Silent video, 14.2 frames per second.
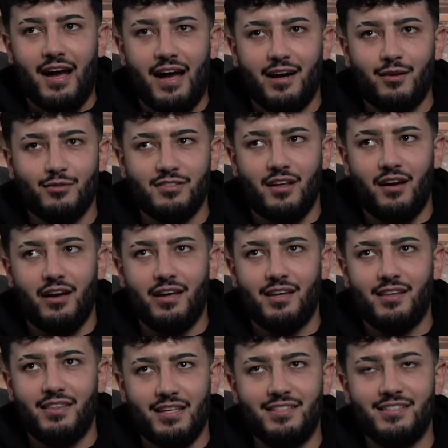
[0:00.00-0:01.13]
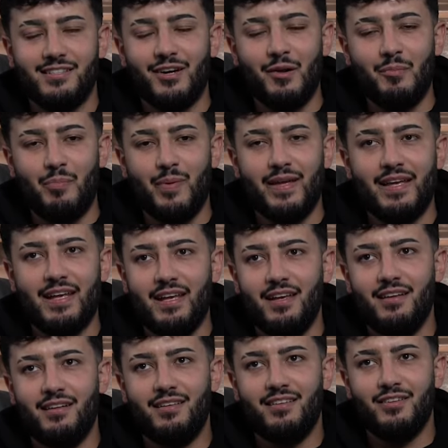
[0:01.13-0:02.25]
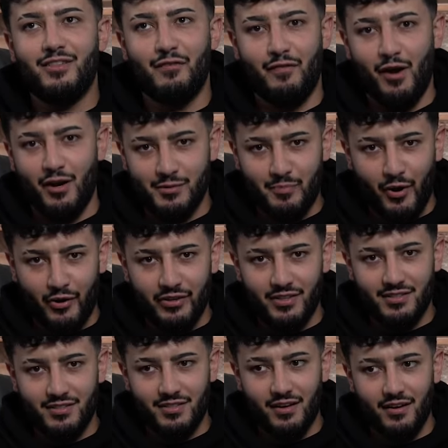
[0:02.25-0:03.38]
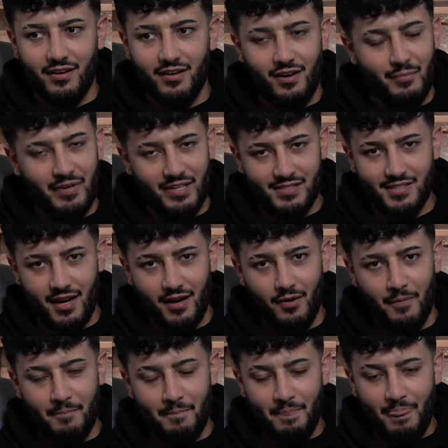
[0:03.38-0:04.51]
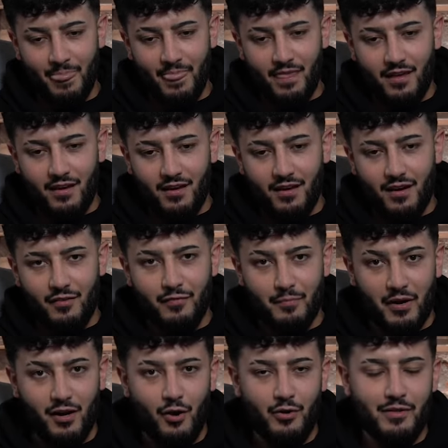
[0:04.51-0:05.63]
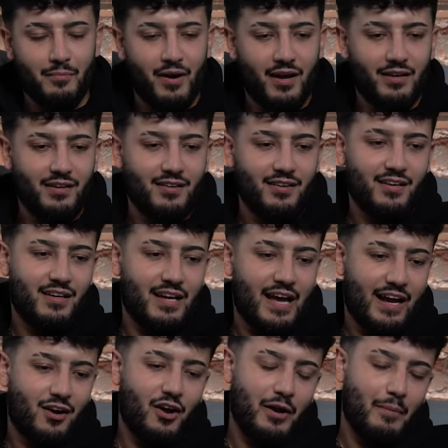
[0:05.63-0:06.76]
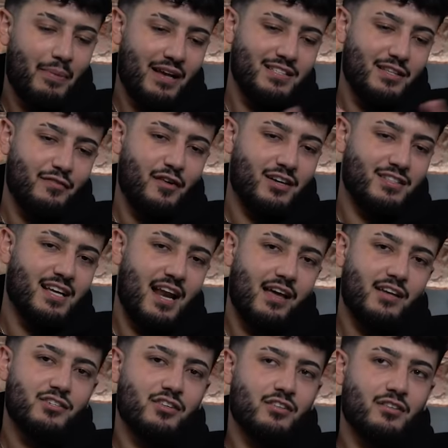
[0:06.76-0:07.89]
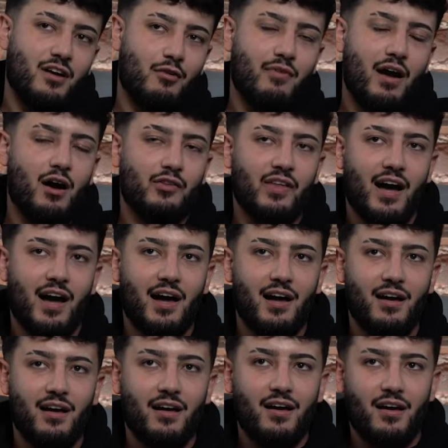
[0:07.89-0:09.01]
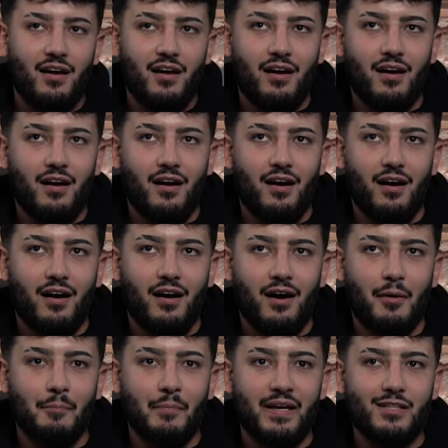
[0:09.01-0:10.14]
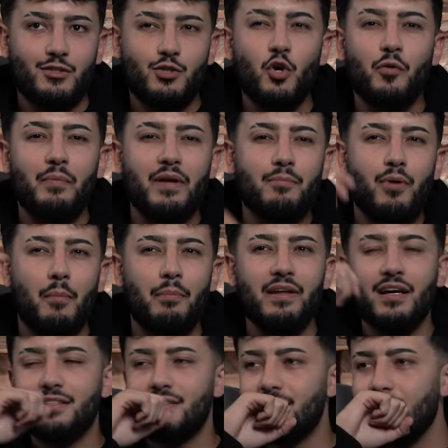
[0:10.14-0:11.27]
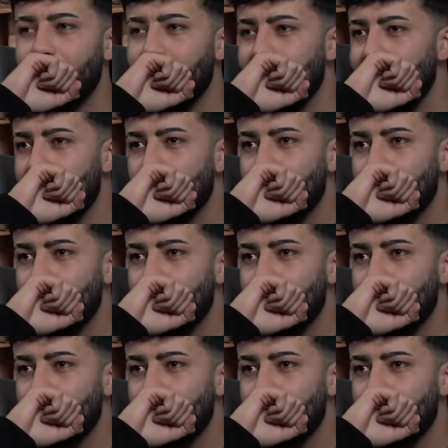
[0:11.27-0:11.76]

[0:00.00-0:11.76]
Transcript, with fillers: And I was like, this is gonna be the first product that I'm gonna sell for my clothing brand. And I kind of based the first collection around that. Um, it took me probably, I'd say,